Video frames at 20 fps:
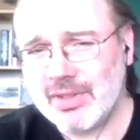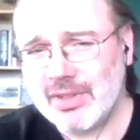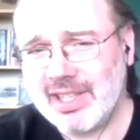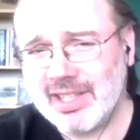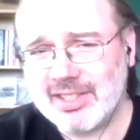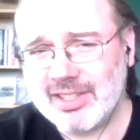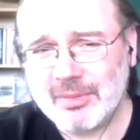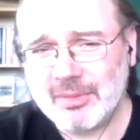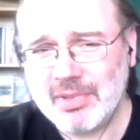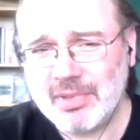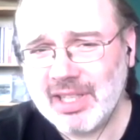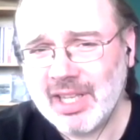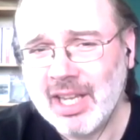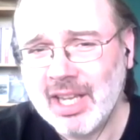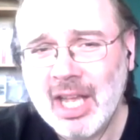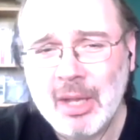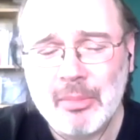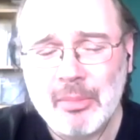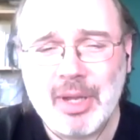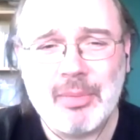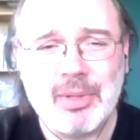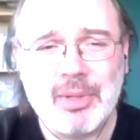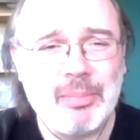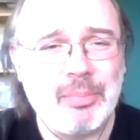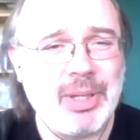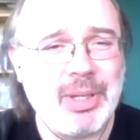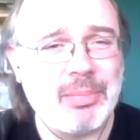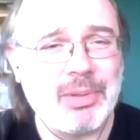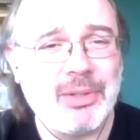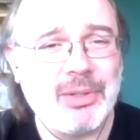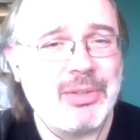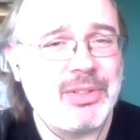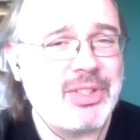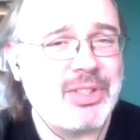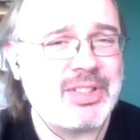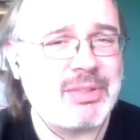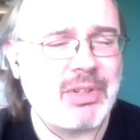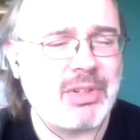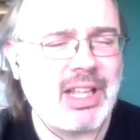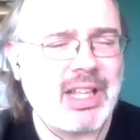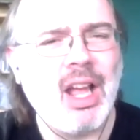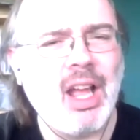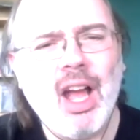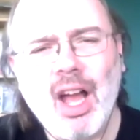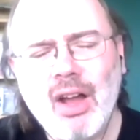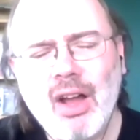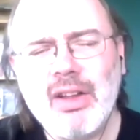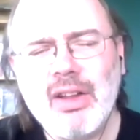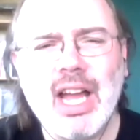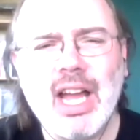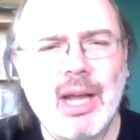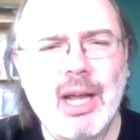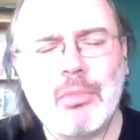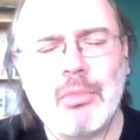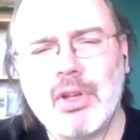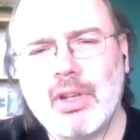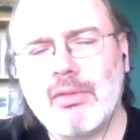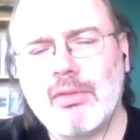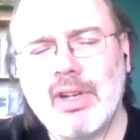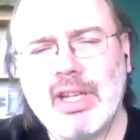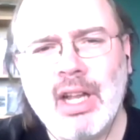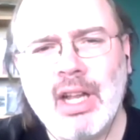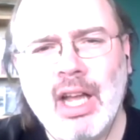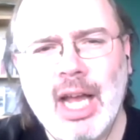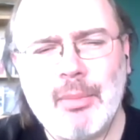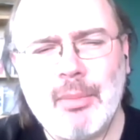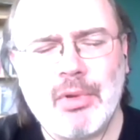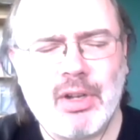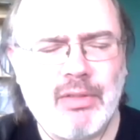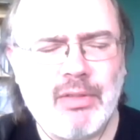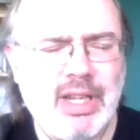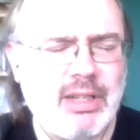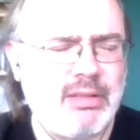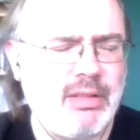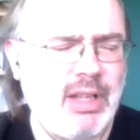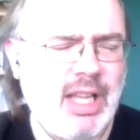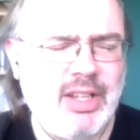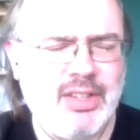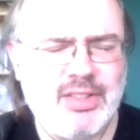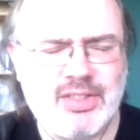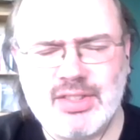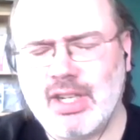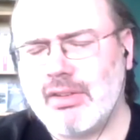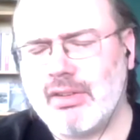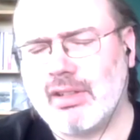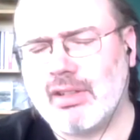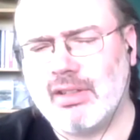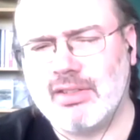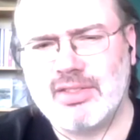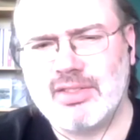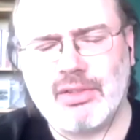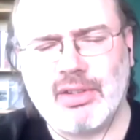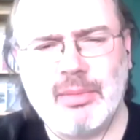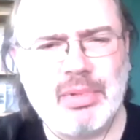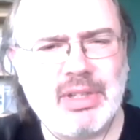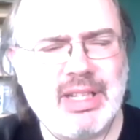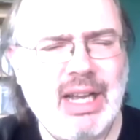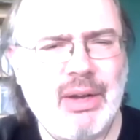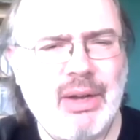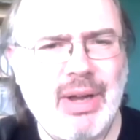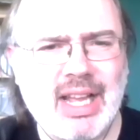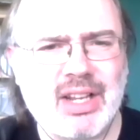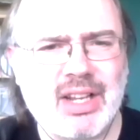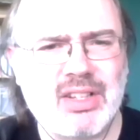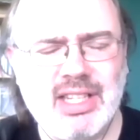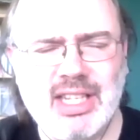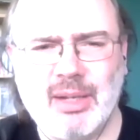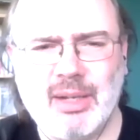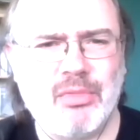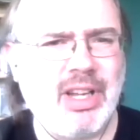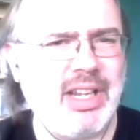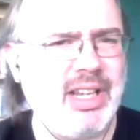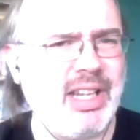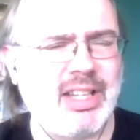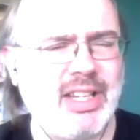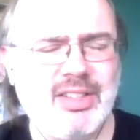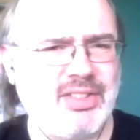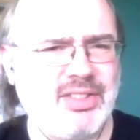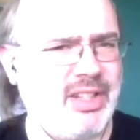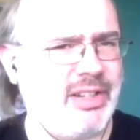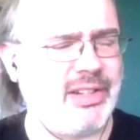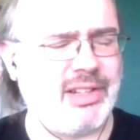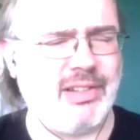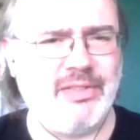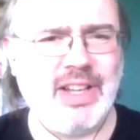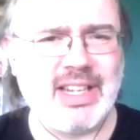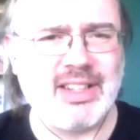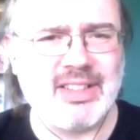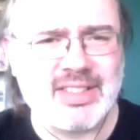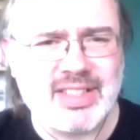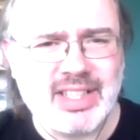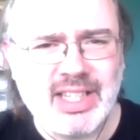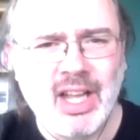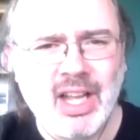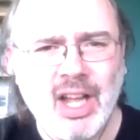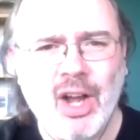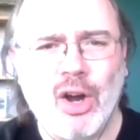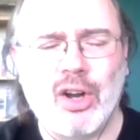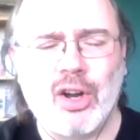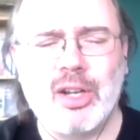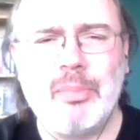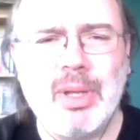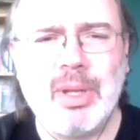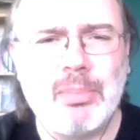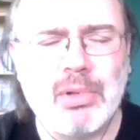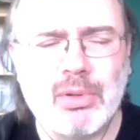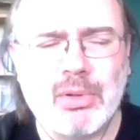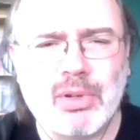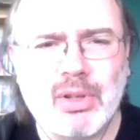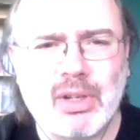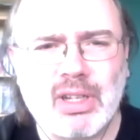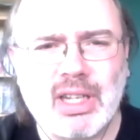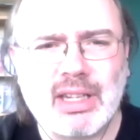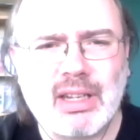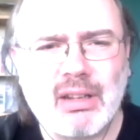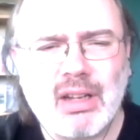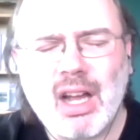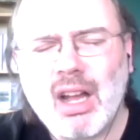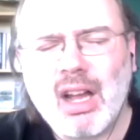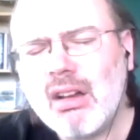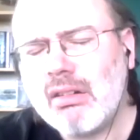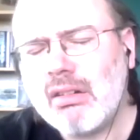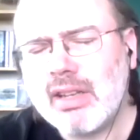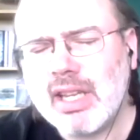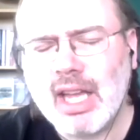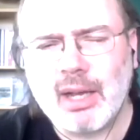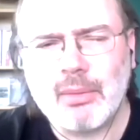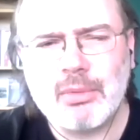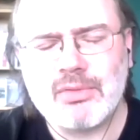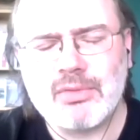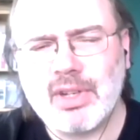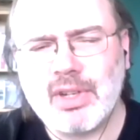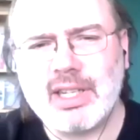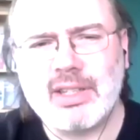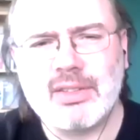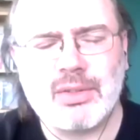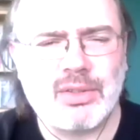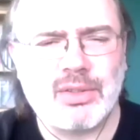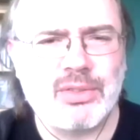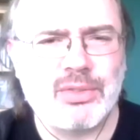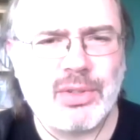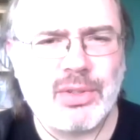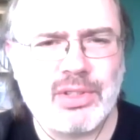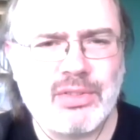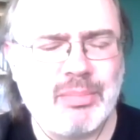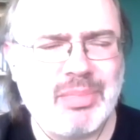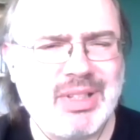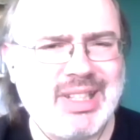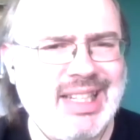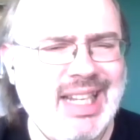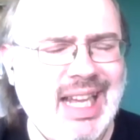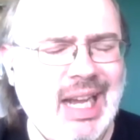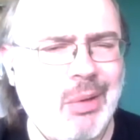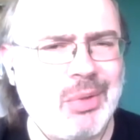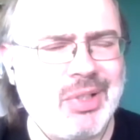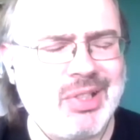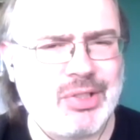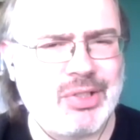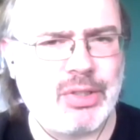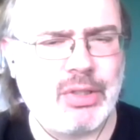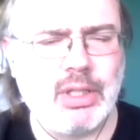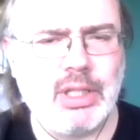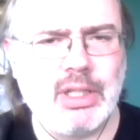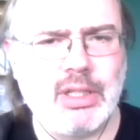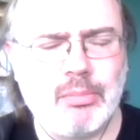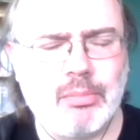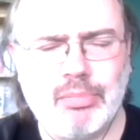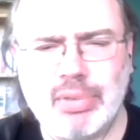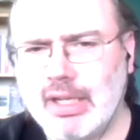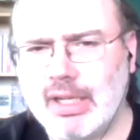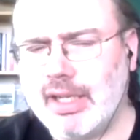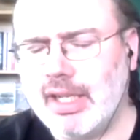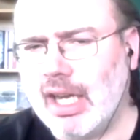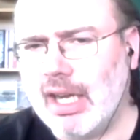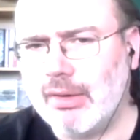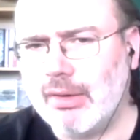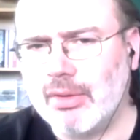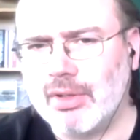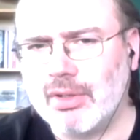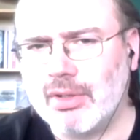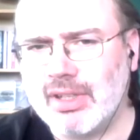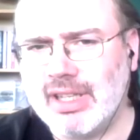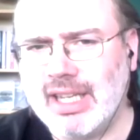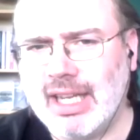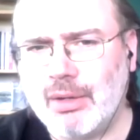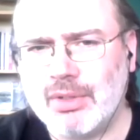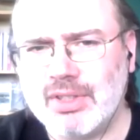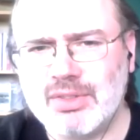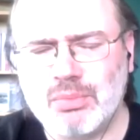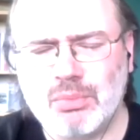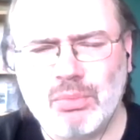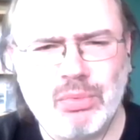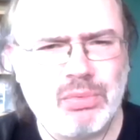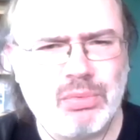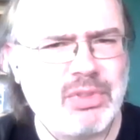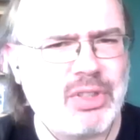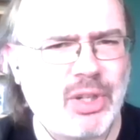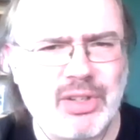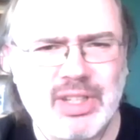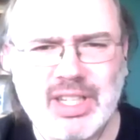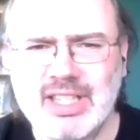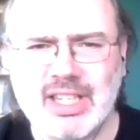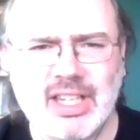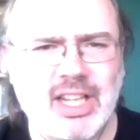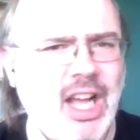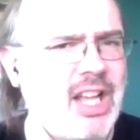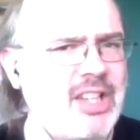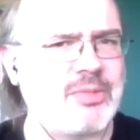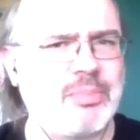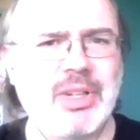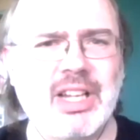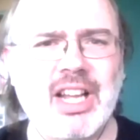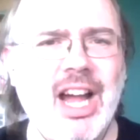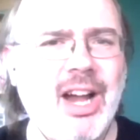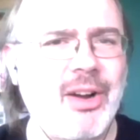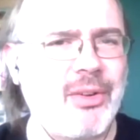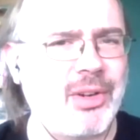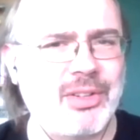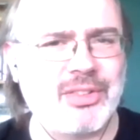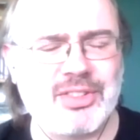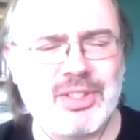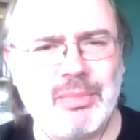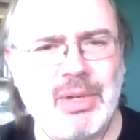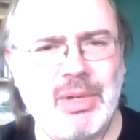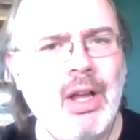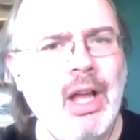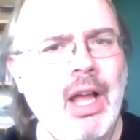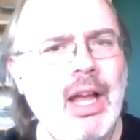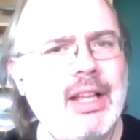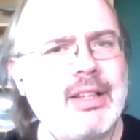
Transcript: writing something, maybe the people who just were like, oh yeah, I'm going to write a historical story, but now actually I'm writing historical fantasy, or the people who are going to like, oh yeah, I was writing sword and sorcery, but now it's turned into body horror, or now it's turned into cosmic horror somehow.